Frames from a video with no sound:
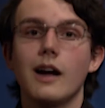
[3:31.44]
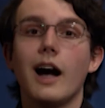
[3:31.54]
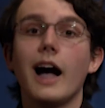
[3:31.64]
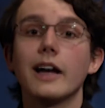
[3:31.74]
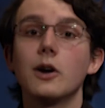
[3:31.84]

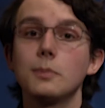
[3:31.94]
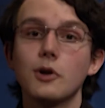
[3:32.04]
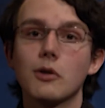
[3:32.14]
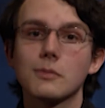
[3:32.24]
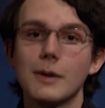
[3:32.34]
I hope you
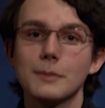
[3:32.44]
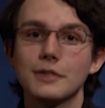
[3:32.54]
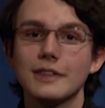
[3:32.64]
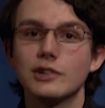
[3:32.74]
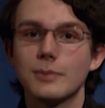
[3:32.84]
all remembered
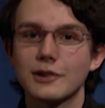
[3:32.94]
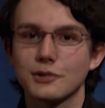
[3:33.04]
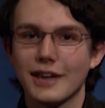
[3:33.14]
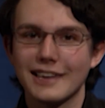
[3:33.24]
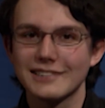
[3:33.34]
the special
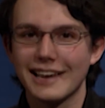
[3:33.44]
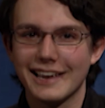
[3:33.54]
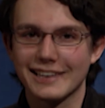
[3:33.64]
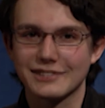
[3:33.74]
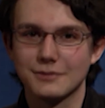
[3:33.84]
task I
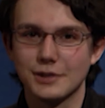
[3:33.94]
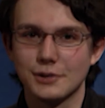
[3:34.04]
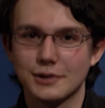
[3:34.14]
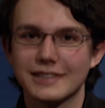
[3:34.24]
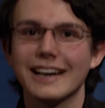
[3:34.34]
asked of
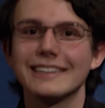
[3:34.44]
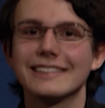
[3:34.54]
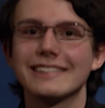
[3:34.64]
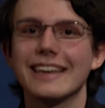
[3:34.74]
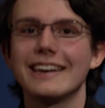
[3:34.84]
you.
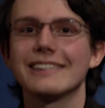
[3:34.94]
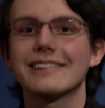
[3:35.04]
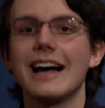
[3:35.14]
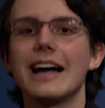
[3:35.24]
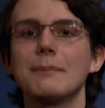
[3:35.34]
Titans, it is
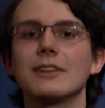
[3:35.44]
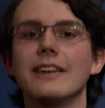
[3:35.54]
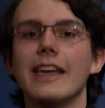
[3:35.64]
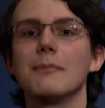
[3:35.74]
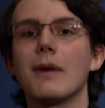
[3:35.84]
time to
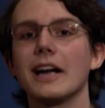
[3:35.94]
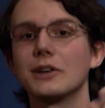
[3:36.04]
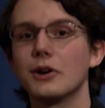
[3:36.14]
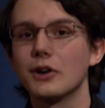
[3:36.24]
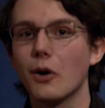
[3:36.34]
name my
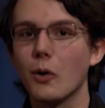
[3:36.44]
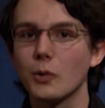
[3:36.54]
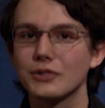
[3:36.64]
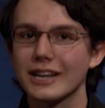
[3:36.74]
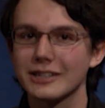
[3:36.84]
good old
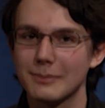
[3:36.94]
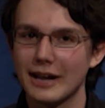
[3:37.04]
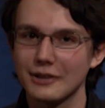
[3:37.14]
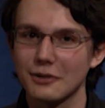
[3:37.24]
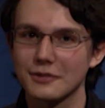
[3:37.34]

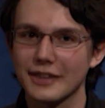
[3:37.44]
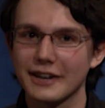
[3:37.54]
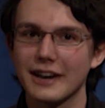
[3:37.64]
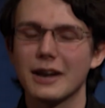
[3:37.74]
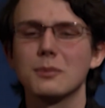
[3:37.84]
pal over
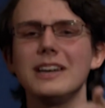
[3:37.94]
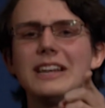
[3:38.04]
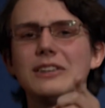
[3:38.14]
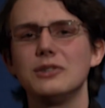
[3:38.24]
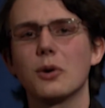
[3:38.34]
there, and we
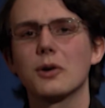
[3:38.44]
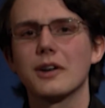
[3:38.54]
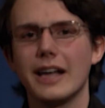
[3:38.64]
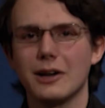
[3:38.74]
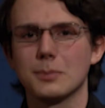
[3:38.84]
need your
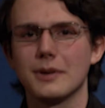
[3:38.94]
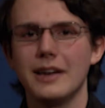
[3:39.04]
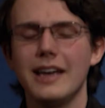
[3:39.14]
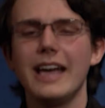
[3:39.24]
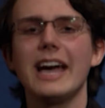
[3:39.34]
help
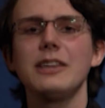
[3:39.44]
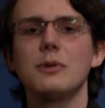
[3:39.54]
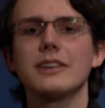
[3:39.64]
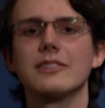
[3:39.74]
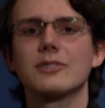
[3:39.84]
anyone
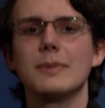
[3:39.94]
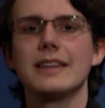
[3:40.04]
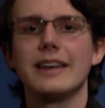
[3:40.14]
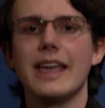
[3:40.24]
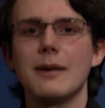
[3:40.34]
can submit a
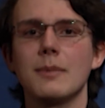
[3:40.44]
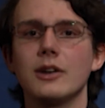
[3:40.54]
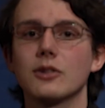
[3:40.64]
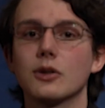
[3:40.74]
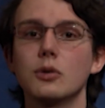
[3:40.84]
name
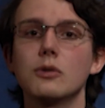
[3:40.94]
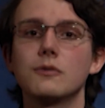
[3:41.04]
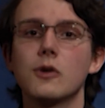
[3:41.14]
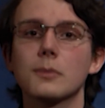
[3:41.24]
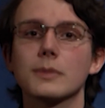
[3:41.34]
to the Google
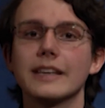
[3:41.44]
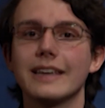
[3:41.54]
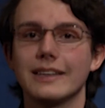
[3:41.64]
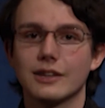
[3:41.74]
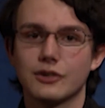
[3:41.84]
Form link
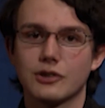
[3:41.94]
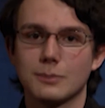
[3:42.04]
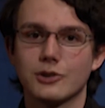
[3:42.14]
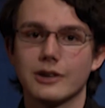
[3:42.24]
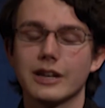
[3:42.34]
in the
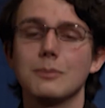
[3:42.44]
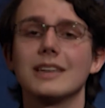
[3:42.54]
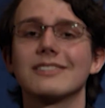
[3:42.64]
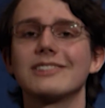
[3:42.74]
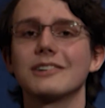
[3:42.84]
description. It can be as
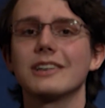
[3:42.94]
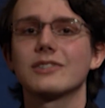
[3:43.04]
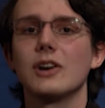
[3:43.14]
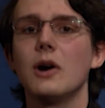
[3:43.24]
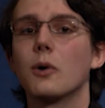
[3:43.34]
serious
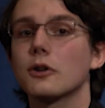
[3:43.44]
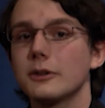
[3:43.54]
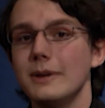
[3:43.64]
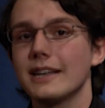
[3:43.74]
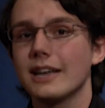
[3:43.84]
or
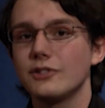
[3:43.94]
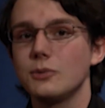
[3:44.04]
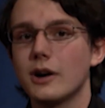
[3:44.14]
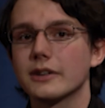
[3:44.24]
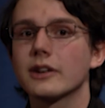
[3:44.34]
comedic as you
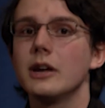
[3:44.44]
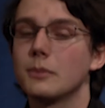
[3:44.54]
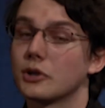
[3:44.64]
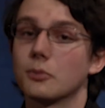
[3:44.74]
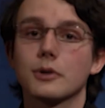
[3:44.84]
want, but
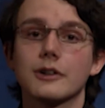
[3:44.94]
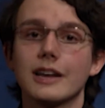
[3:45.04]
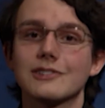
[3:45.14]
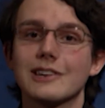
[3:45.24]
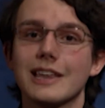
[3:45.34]
don't
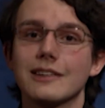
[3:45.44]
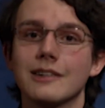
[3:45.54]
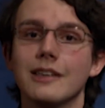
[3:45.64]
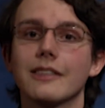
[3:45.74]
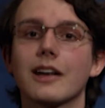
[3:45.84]
procrastinate.
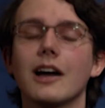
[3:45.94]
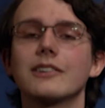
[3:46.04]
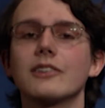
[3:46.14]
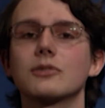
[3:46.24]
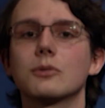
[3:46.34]
The
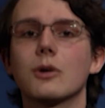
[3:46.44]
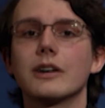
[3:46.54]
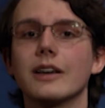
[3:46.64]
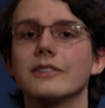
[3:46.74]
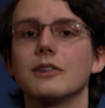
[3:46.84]
contest will run
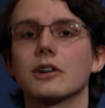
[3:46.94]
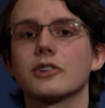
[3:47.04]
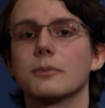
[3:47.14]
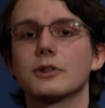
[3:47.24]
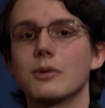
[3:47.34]
until
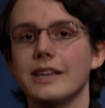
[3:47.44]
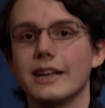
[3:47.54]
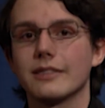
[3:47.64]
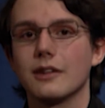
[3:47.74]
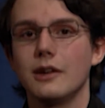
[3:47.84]
October
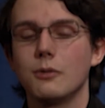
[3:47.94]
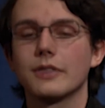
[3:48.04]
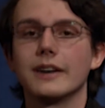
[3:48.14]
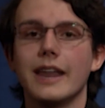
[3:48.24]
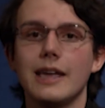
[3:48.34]
28th, with the
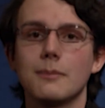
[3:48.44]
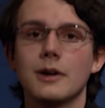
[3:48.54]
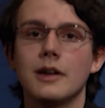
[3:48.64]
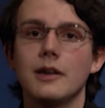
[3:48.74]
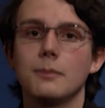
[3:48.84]
name
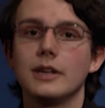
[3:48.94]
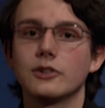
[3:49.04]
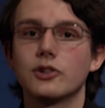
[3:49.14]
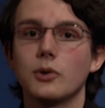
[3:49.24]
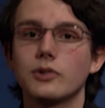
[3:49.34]
being
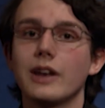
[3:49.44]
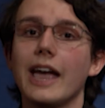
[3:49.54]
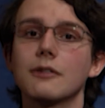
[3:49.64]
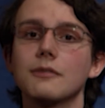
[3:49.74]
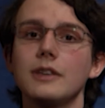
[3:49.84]
chosen
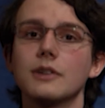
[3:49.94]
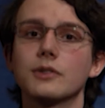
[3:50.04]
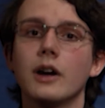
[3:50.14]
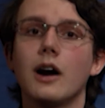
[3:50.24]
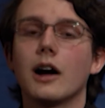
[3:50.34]
and revealed
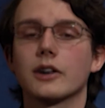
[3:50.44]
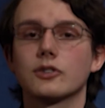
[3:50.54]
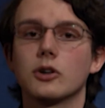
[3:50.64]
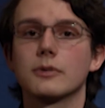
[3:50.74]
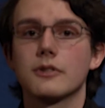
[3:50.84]
on
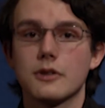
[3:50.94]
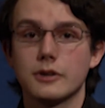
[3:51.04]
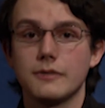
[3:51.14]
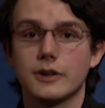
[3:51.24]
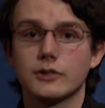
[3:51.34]
October
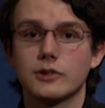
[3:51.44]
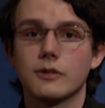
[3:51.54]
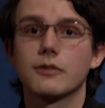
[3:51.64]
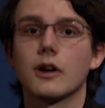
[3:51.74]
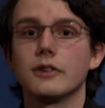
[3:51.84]
31st
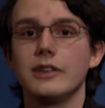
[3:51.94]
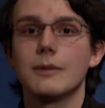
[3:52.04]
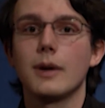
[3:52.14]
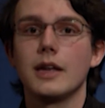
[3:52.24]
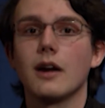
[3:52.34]
for our
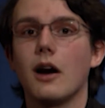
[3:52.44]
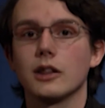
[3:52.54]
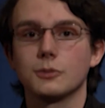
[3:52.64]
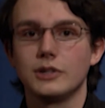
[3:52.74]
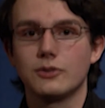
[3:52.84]
TMA
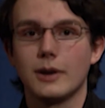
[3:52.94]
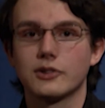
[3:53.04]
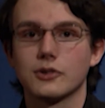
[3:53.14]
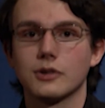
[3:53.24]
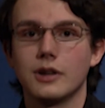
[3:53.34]
Halloween
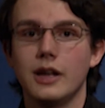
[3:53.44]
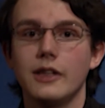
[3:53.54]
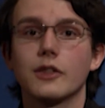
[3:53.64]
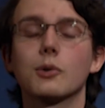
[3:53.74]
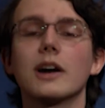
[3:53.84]
special.
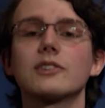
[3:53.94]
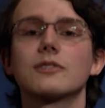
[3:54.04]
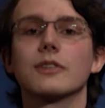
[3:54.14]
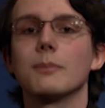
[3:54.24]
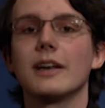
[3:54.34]
The quest for
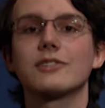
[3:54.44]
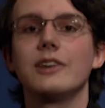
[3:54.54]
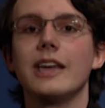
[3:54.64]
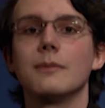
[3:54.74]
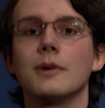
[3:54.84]
the best
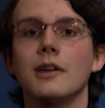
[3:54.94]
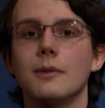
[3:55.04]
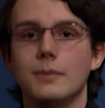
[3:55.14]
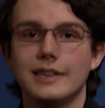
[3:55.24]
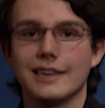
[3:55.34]
name
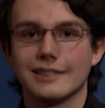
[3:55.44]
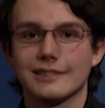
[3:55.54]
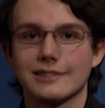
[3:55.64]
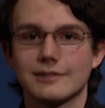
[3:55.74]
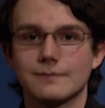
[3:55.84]

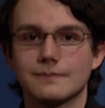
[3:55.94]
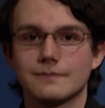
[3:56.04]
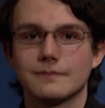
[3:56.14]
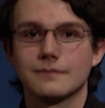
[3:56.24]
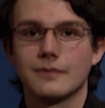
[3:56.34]
begins.
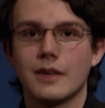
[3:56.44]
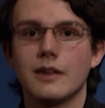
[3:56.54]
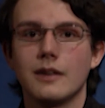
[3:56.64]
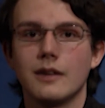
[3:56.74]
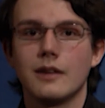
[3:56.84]

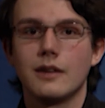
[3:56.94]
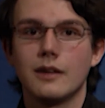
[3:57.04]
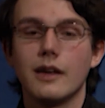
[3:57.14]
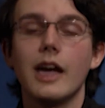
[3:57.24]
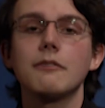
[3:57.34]

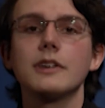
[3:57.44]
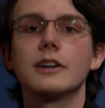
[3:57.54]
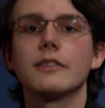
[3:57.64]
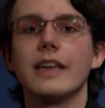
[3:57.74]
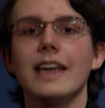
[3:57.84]
Every year,
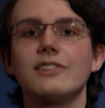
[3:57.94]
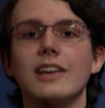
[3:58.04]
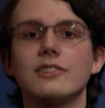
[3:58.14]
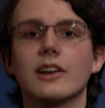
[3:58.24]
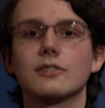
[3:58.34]
the
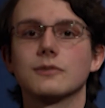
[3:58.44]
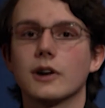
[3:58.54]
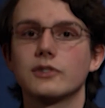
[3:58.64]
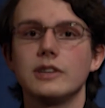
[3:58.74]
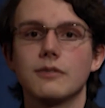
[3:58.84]
ACHS
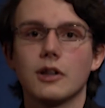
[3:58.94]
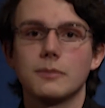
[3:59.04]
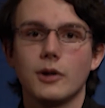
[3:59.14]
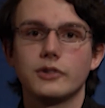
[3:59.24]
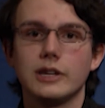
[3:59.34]
varsity
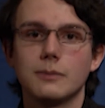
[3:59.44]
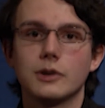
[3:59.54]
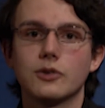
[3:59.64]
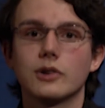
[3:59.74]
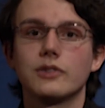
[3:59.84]
volleyball team
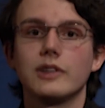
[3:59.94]
joins the